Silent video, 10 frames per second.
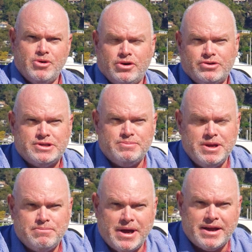Michael
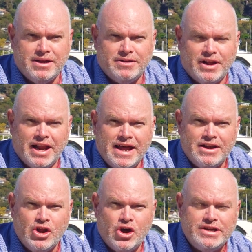Schmidt back in the late
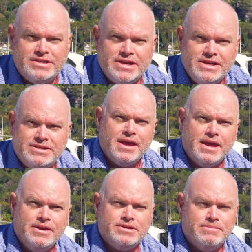90s,
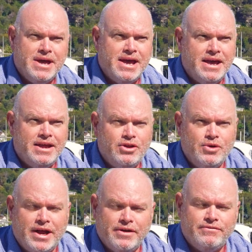he was a man who
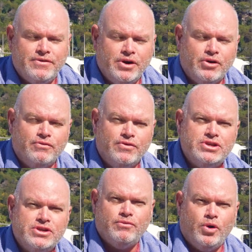had a very good
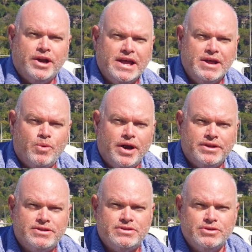vision of what he
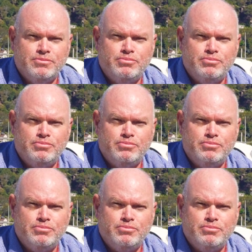wanted to